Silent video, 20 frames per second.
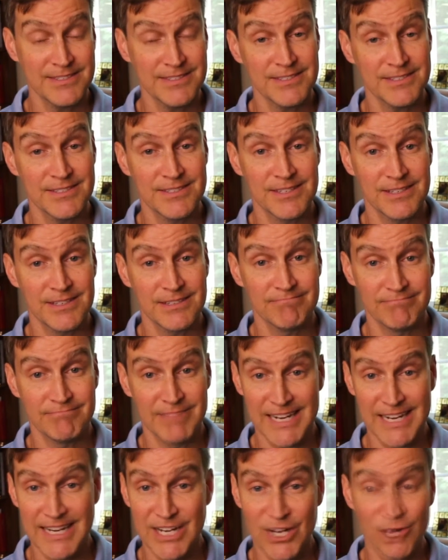is
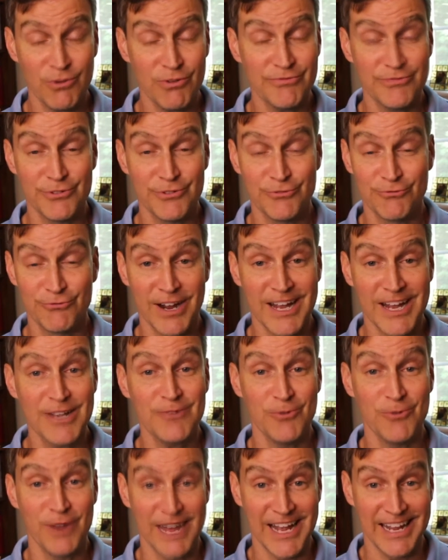Letting Go of the Right
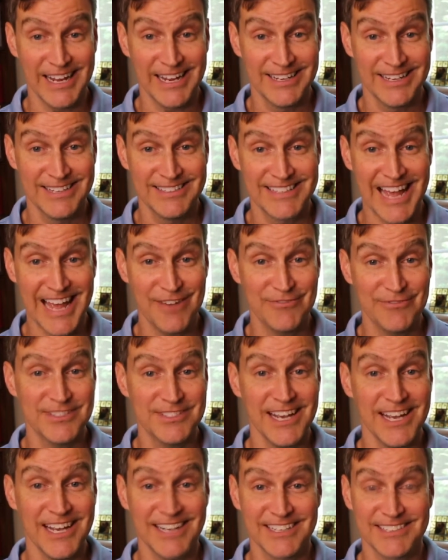Way to Have
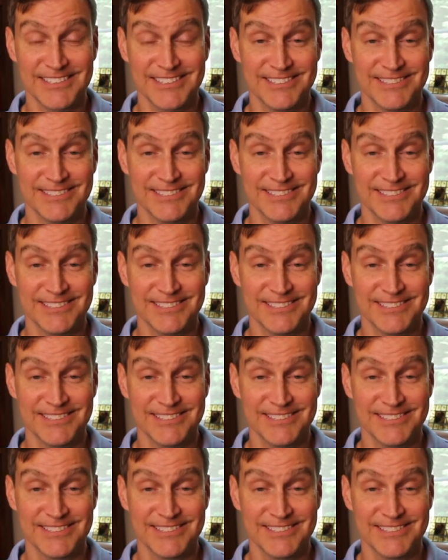Sex.